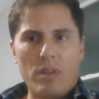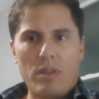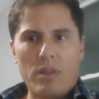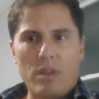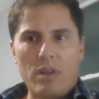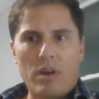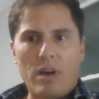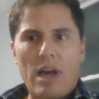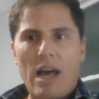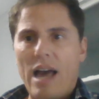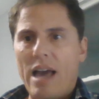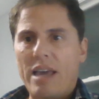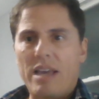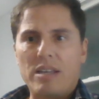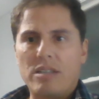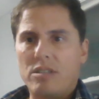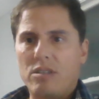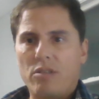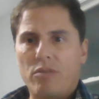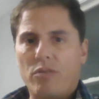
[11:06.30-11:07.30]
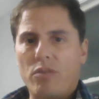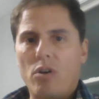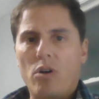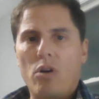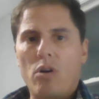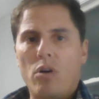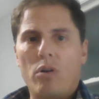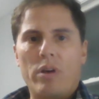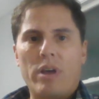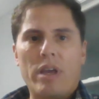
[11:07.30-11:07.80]
the highest of
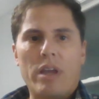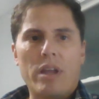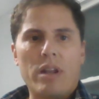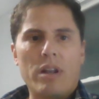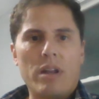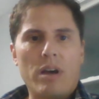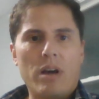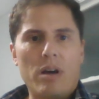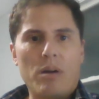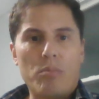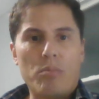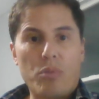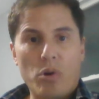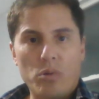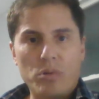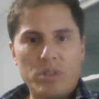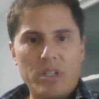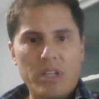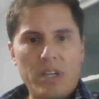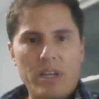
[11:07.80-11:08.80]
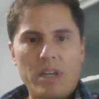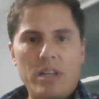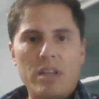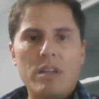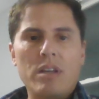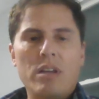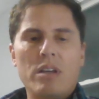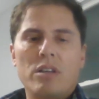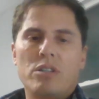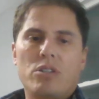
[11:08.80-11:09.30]
all in
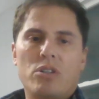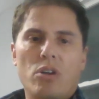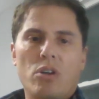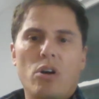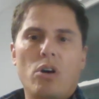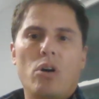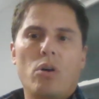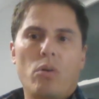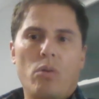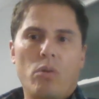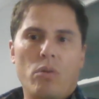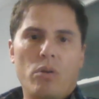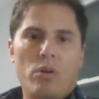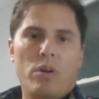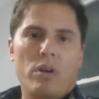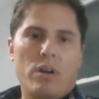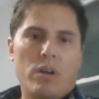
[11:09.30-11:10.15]
protein, so